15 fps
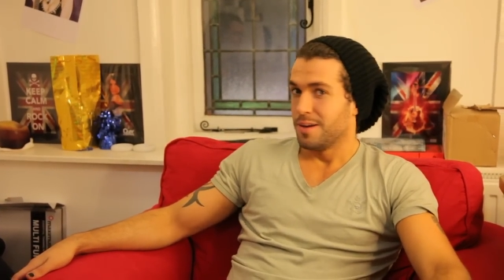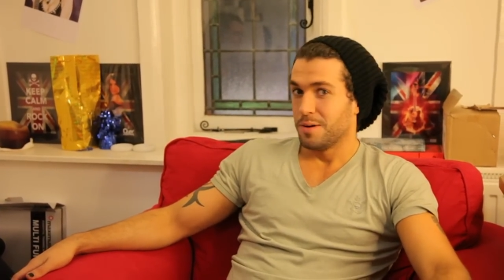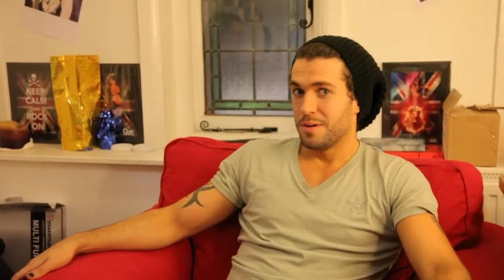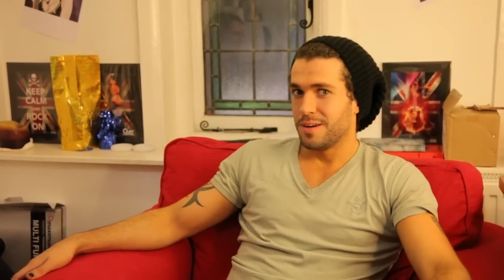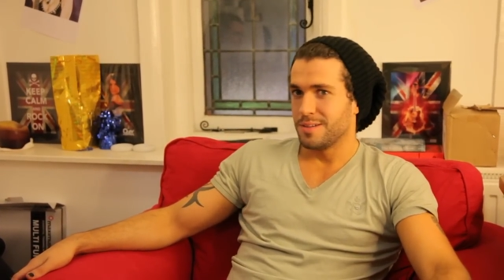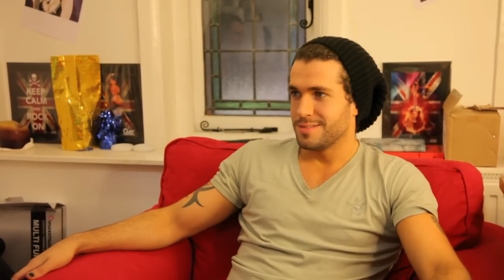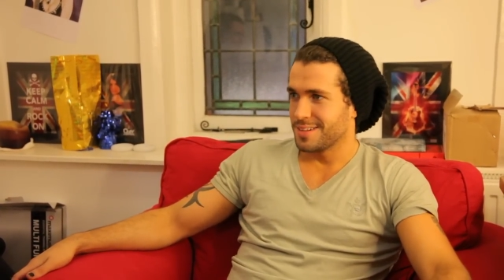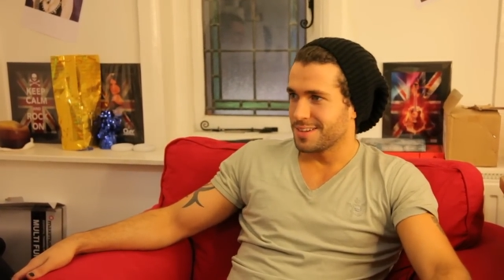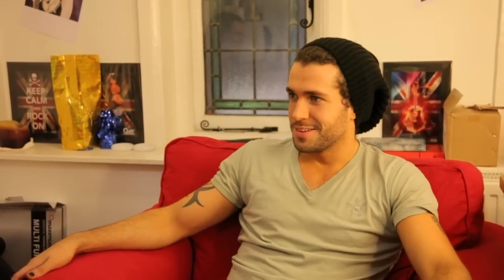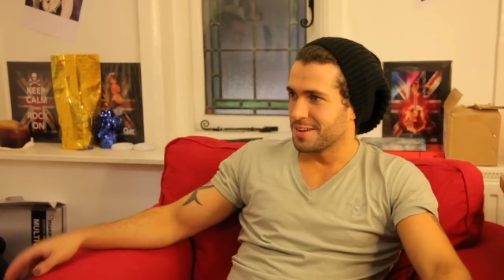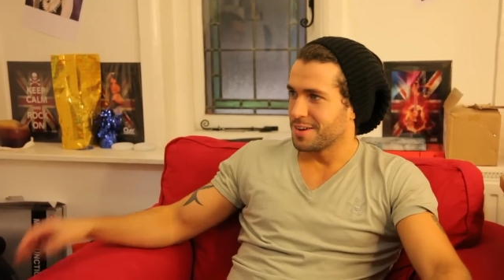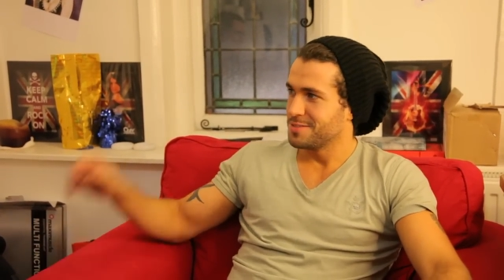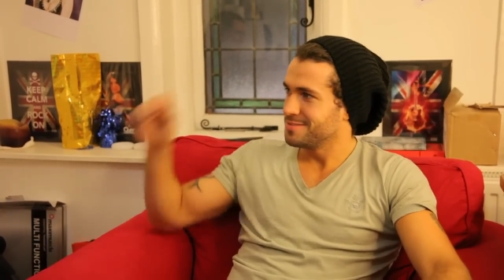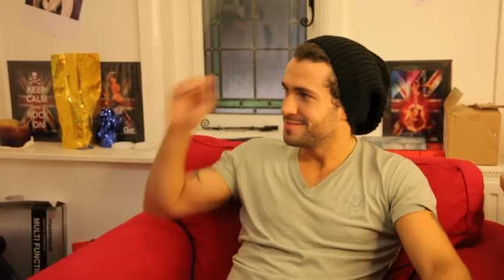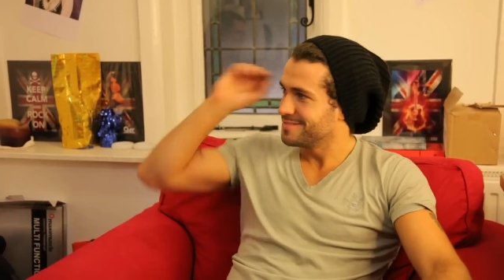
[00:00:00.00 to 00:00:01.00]
Well, I don't
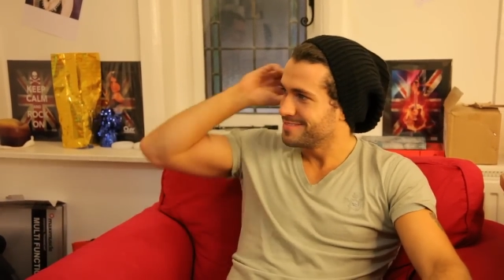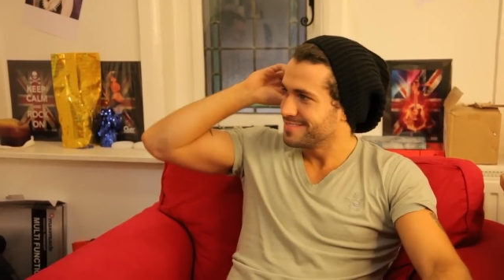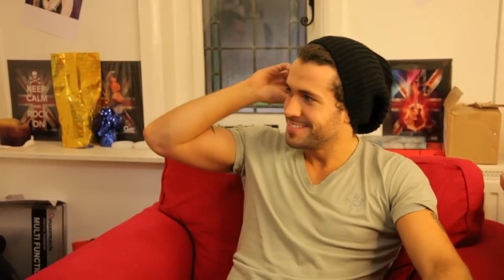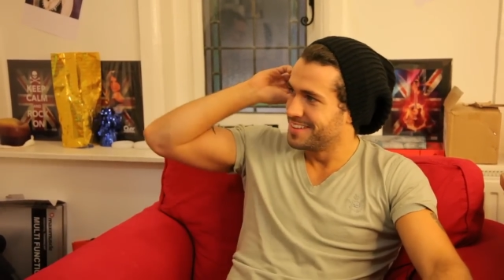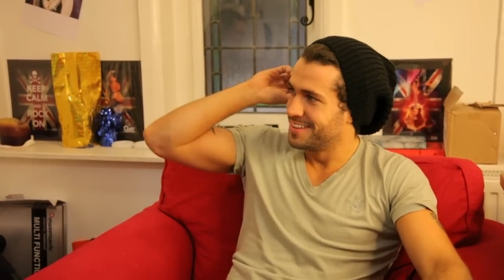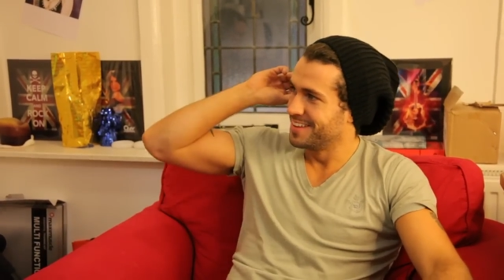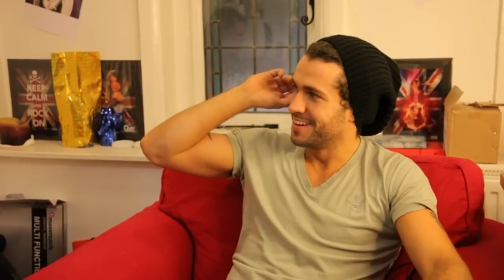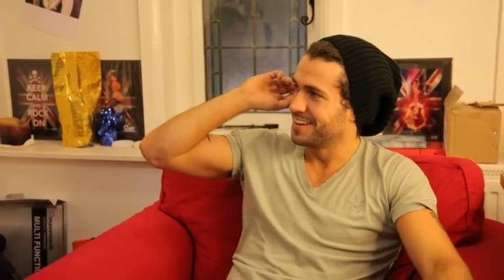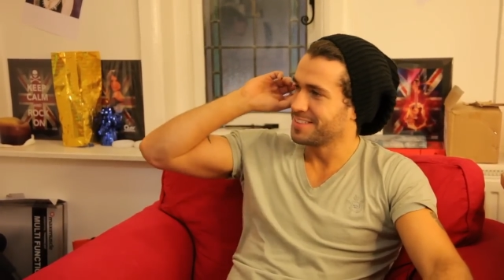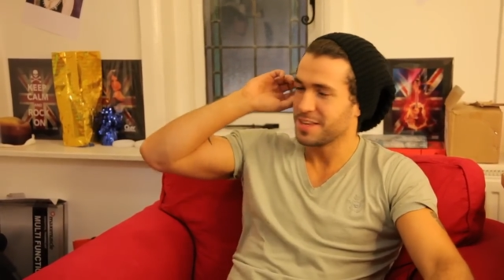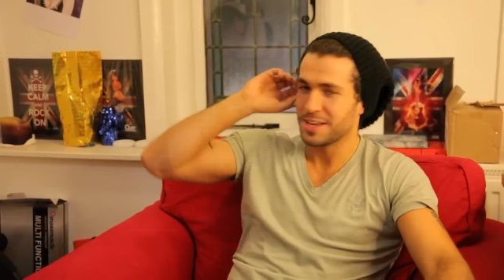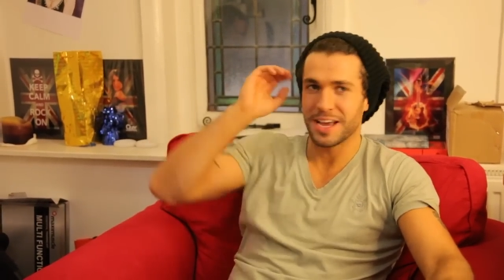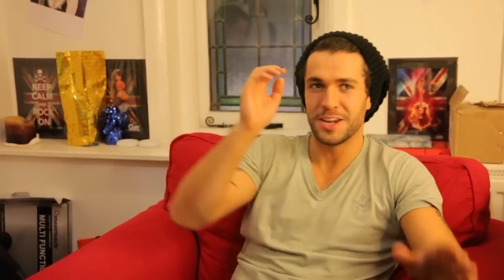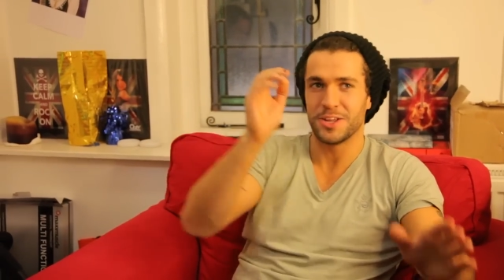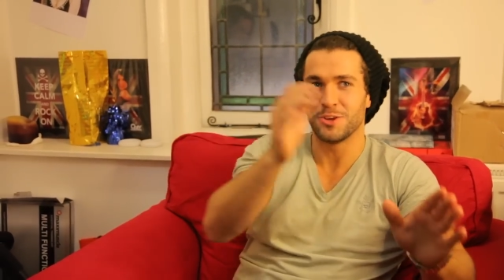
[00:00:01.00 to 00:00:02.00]
know.
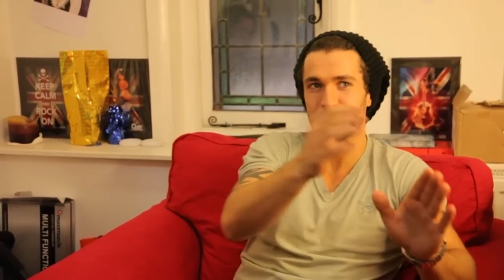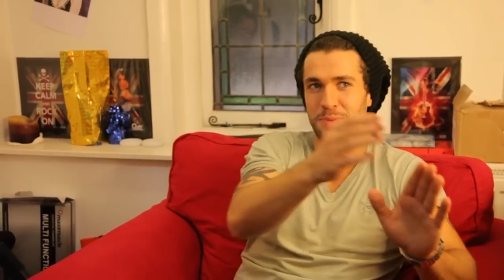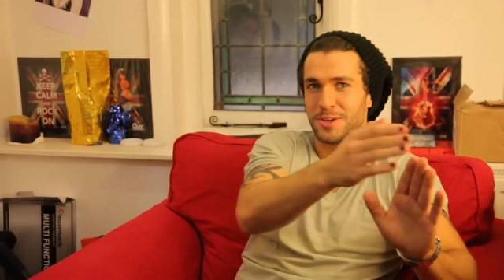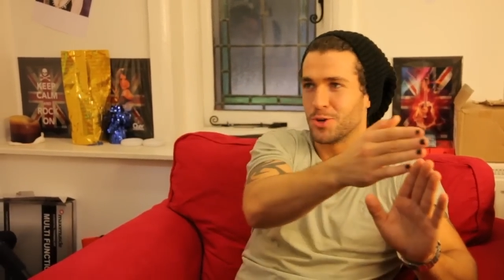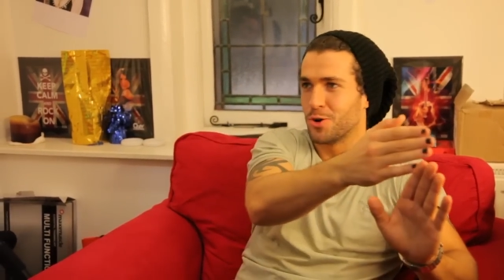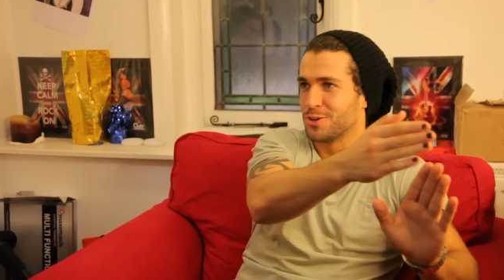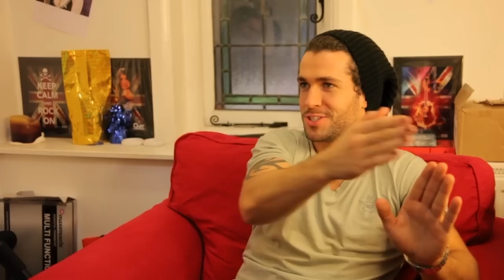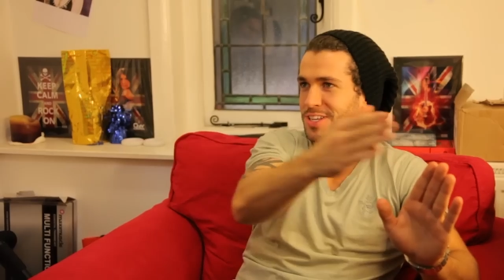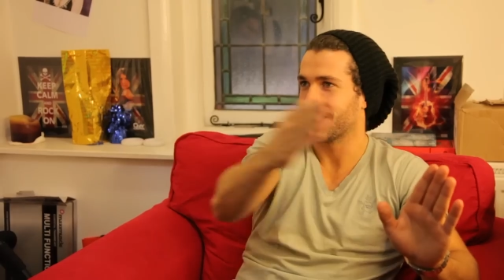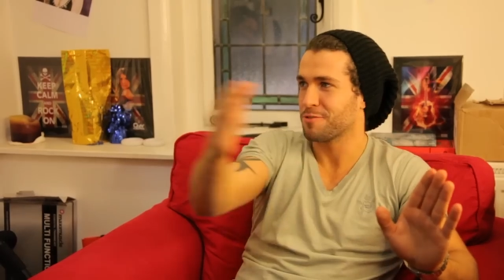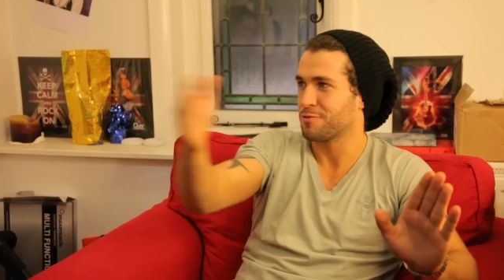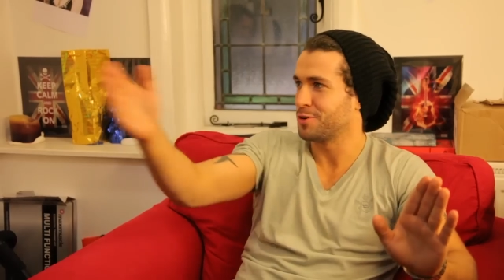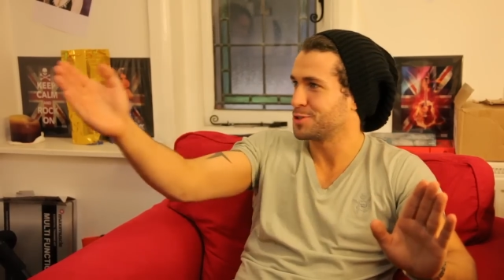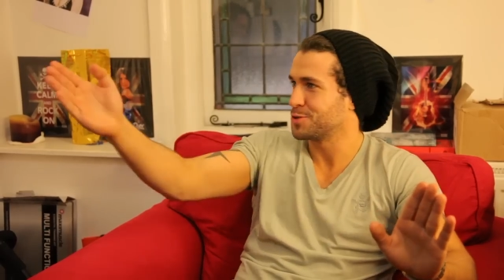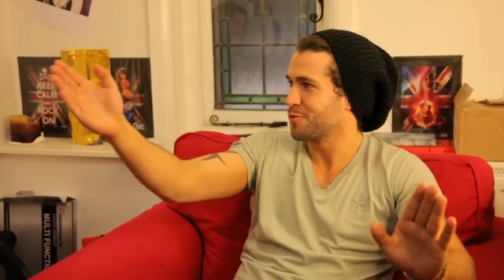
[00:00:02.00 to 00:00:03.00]
They kind of use my doors to
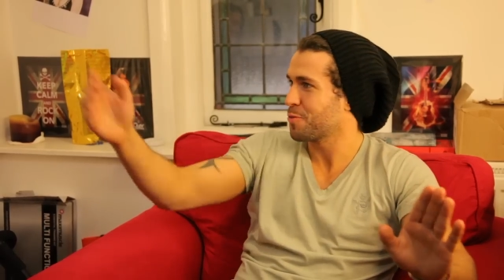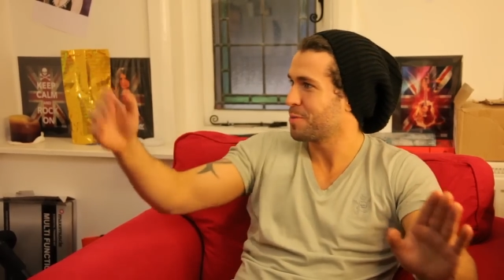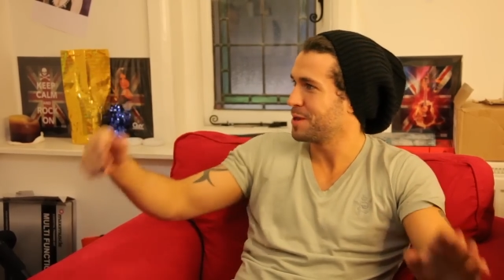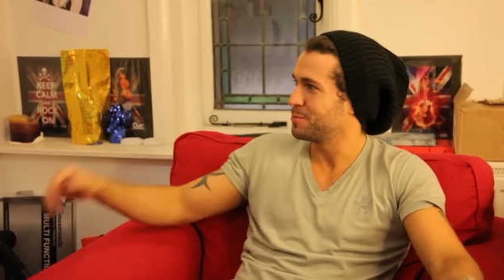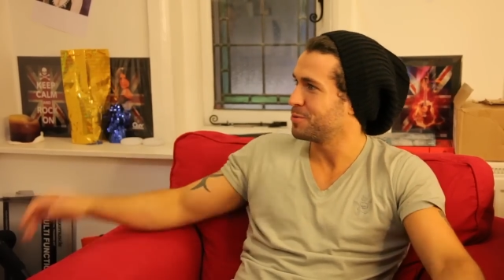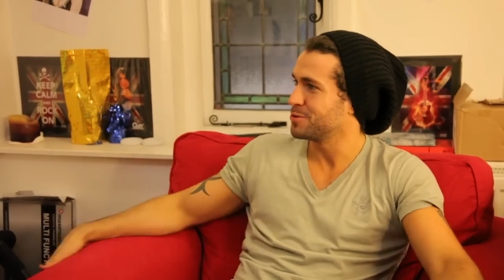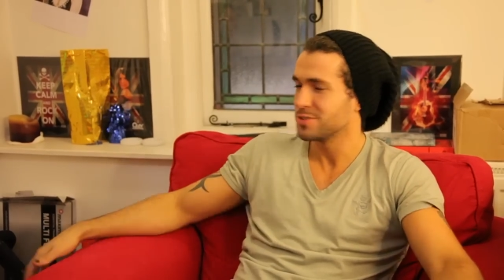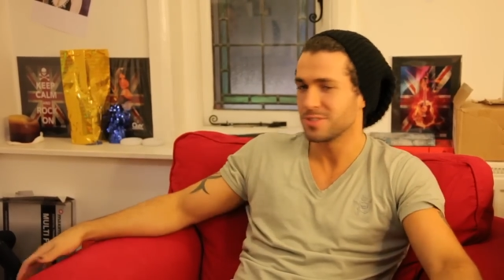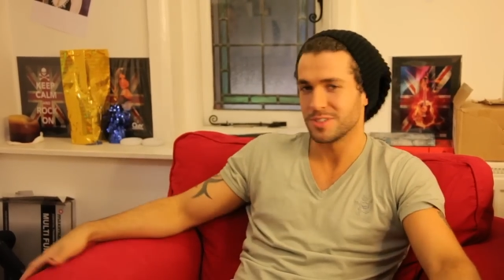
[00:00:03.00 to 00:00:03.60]
get through to other people's,